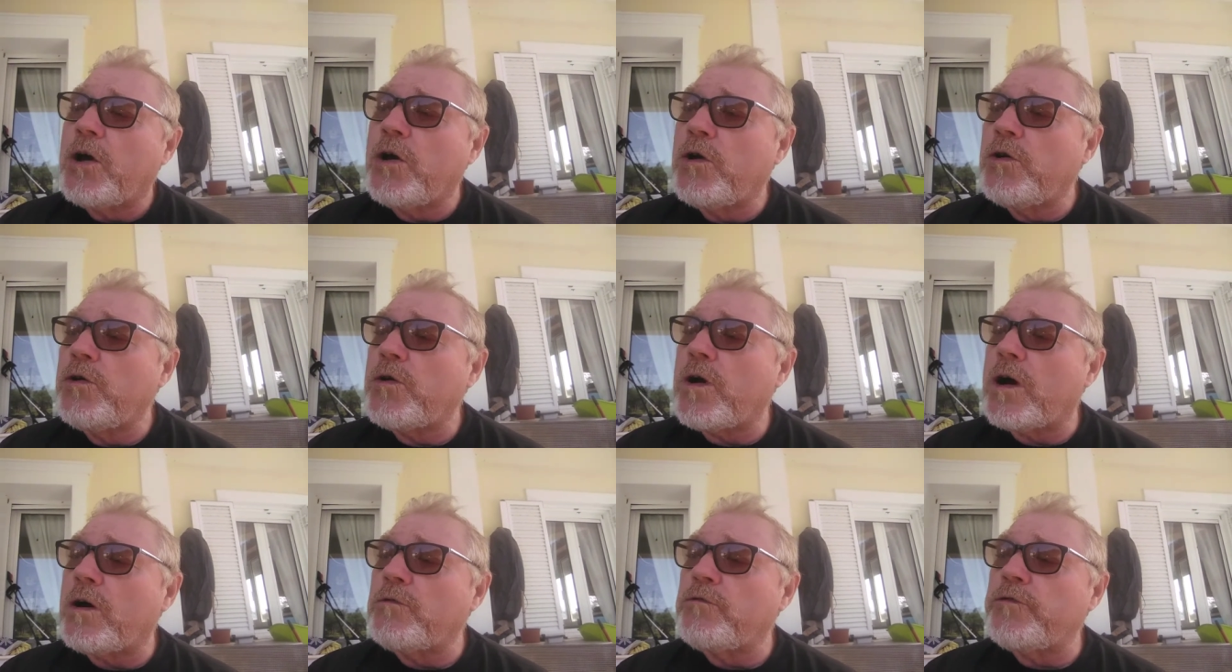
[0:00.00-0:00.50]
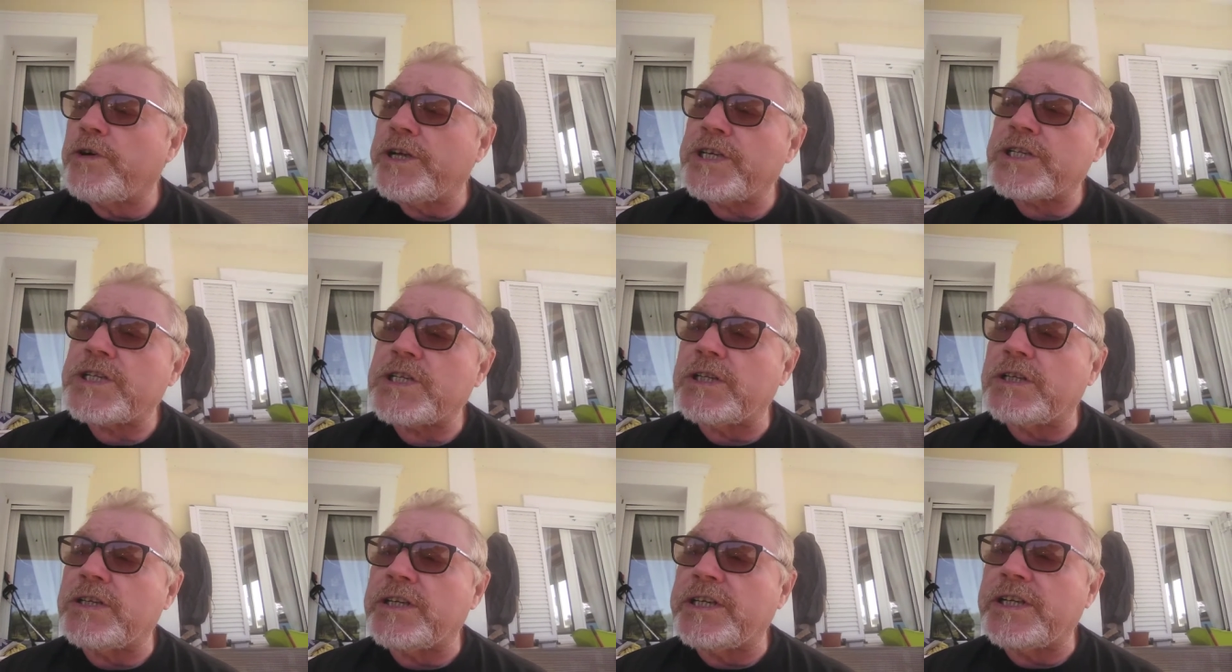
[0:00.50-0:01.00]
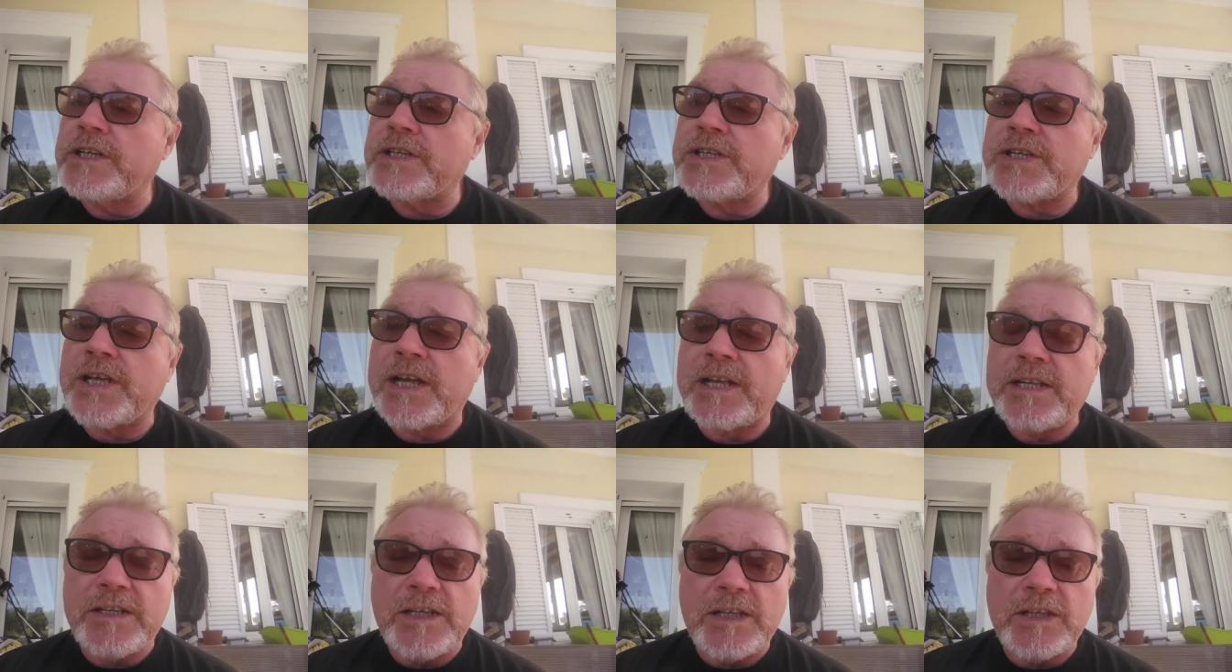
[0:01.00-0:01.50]
who recently
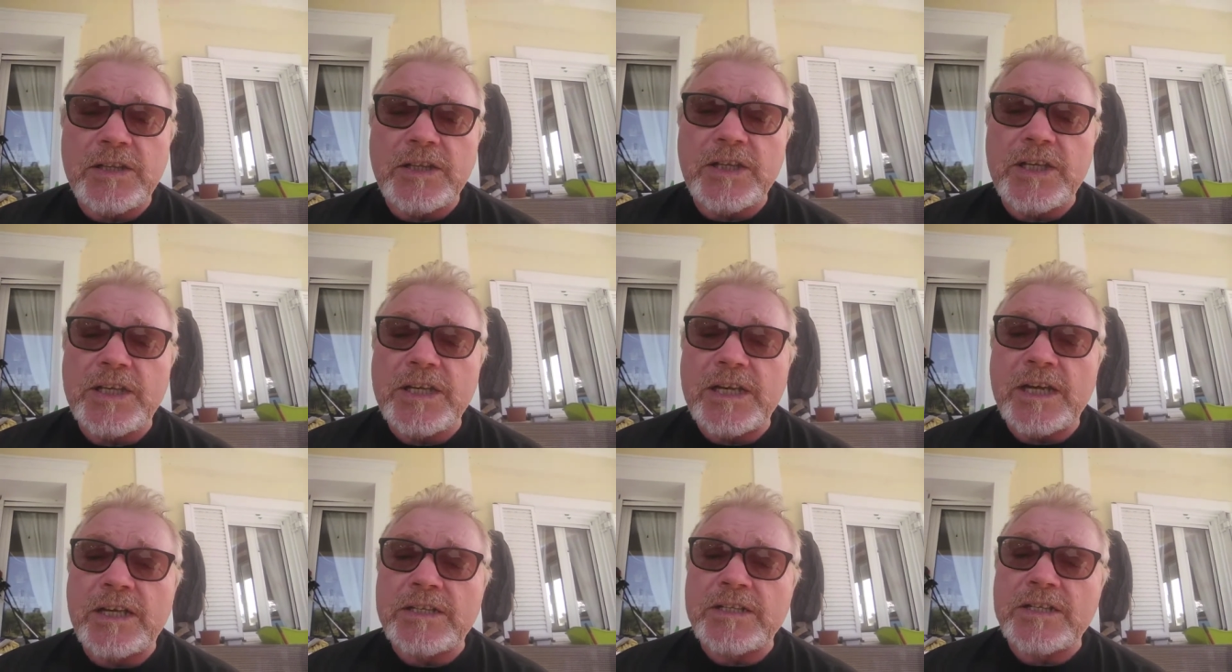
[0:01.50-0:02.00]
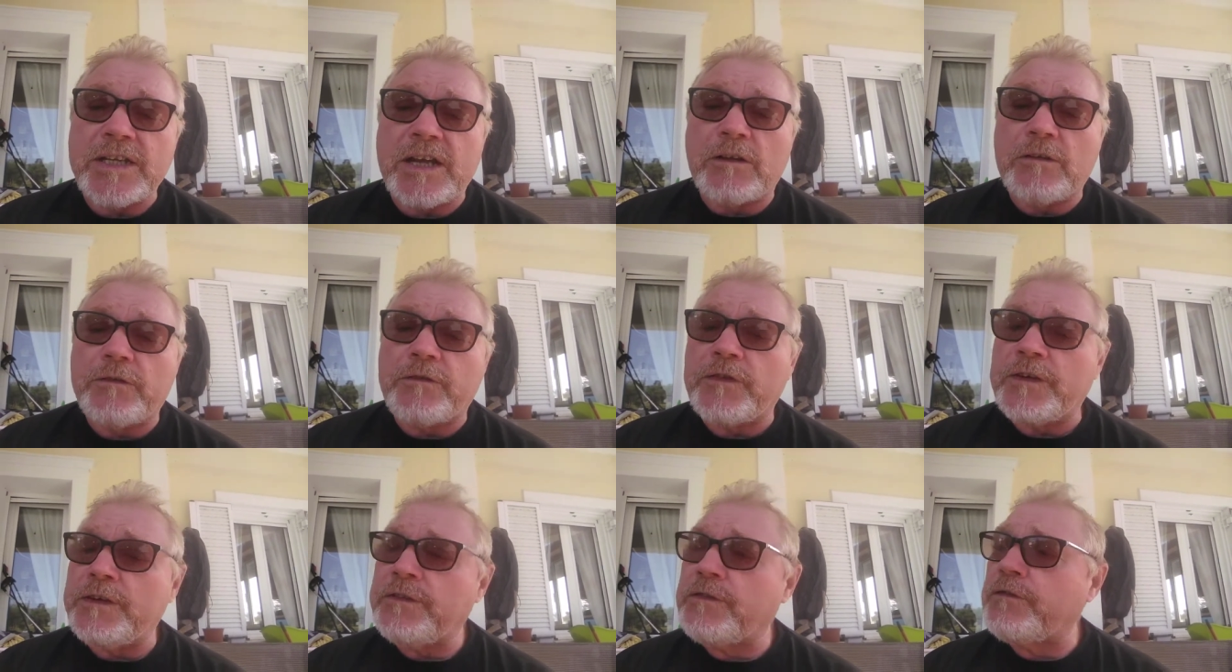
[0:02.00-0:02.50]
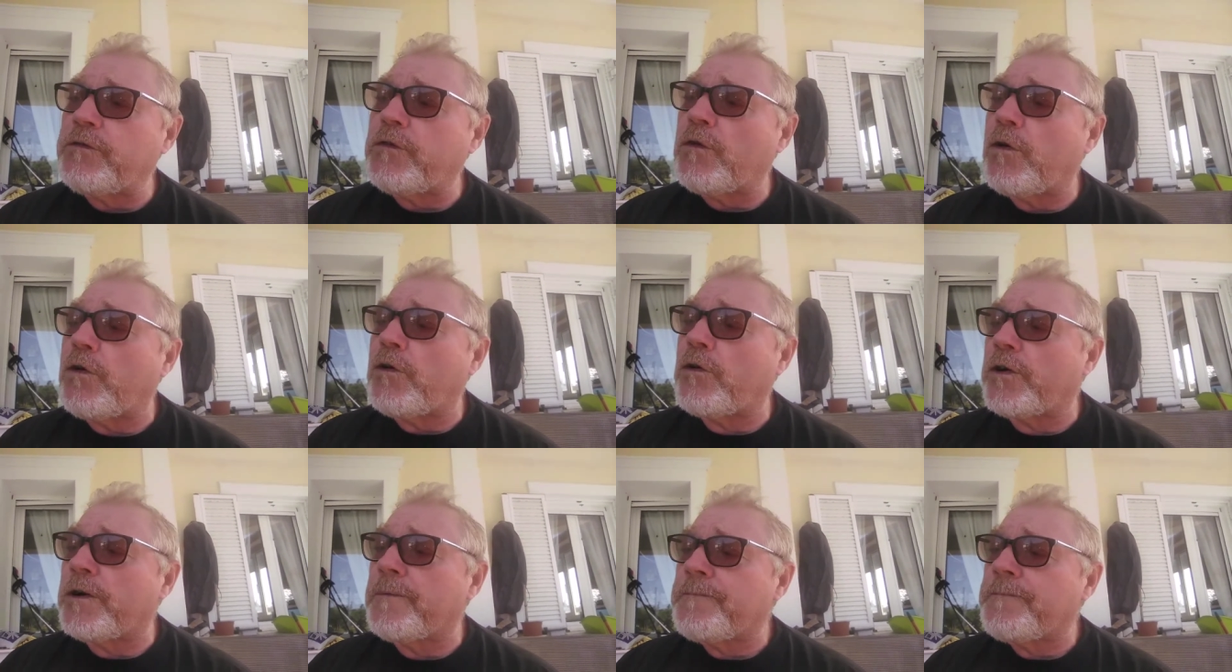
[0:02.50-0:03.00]
attended the Delphi
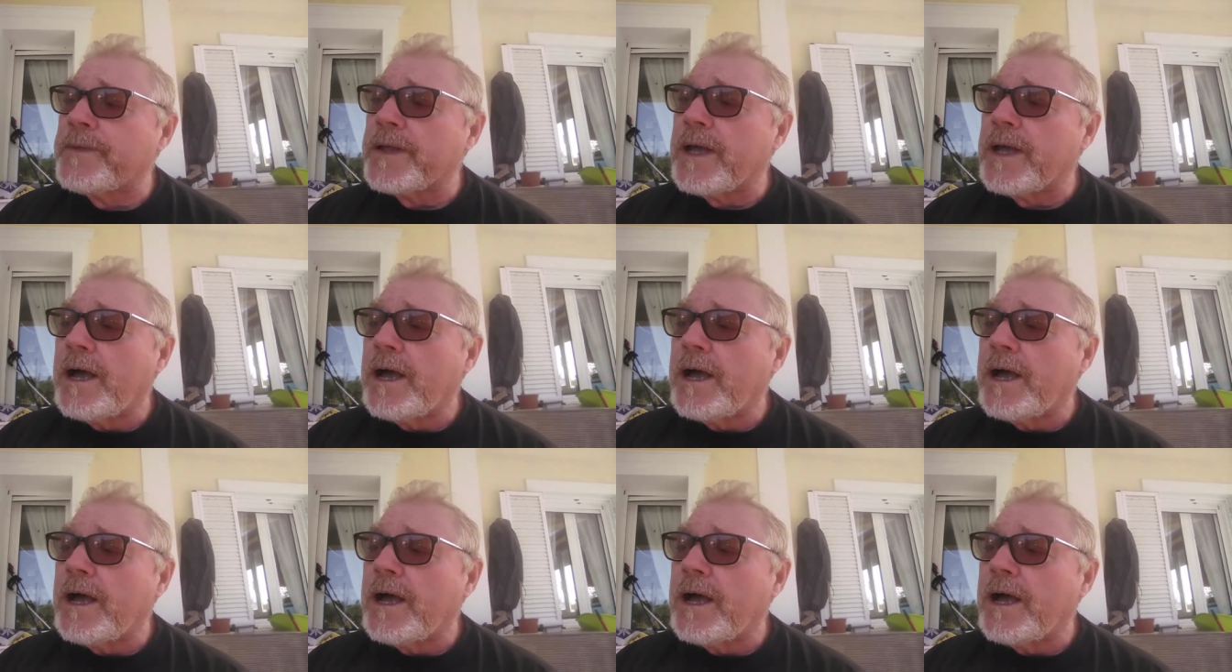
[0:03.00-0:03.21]
Forum.